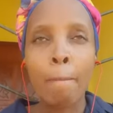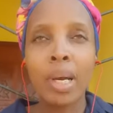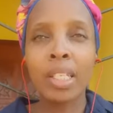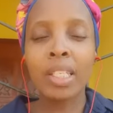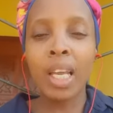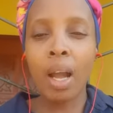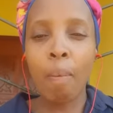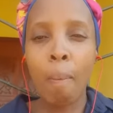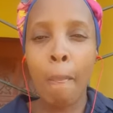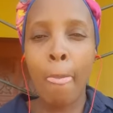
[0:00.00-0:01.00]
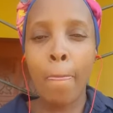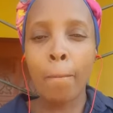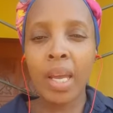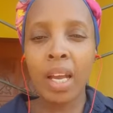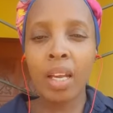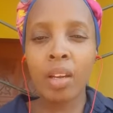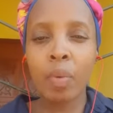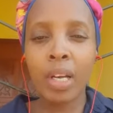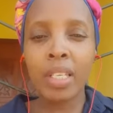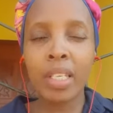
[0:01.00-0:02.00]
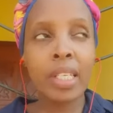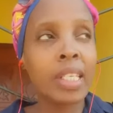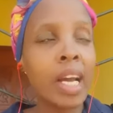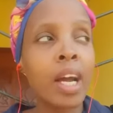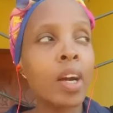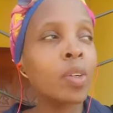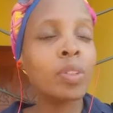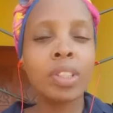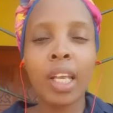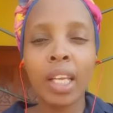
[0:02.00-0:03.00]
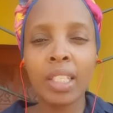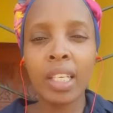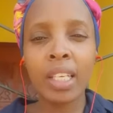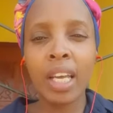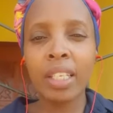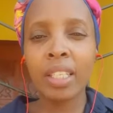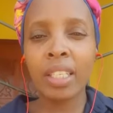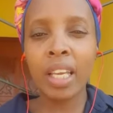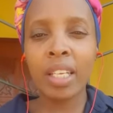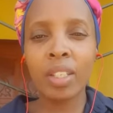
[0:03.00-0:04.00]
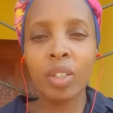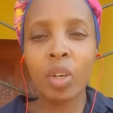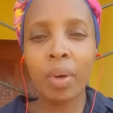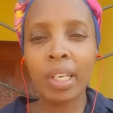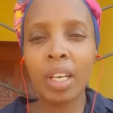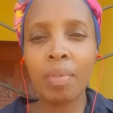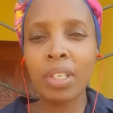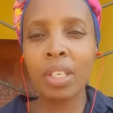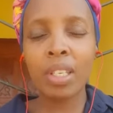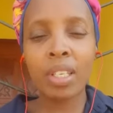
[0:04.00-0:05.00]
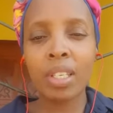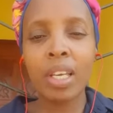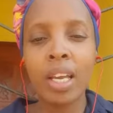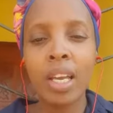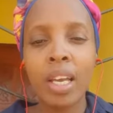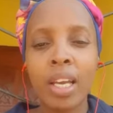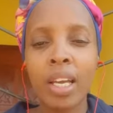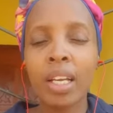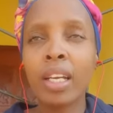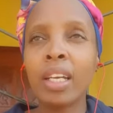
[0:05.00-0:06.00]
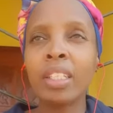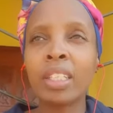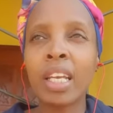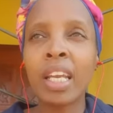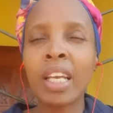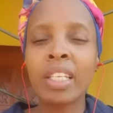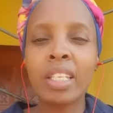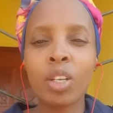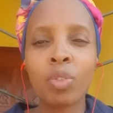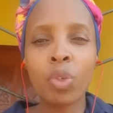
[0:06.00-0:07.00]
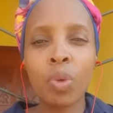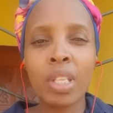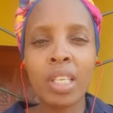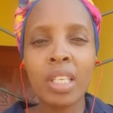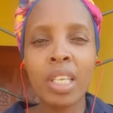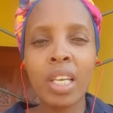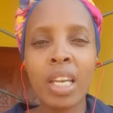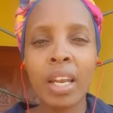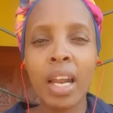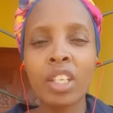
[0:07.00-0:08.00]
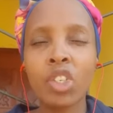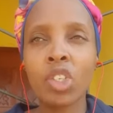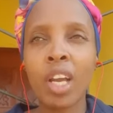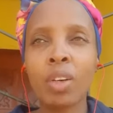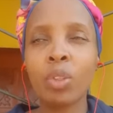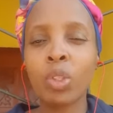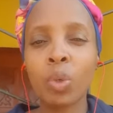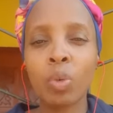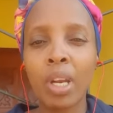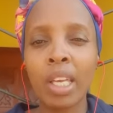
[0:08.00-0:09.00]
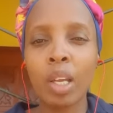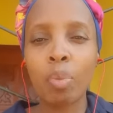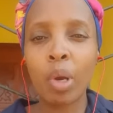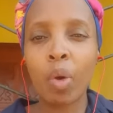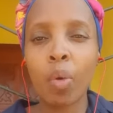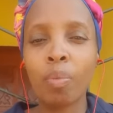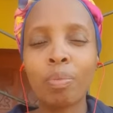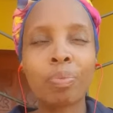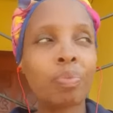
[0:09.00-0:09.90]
But yeah, I was in town and then I decided, you know what, let me just relax instead of doing this thing in a rush. I will do it when I get back home.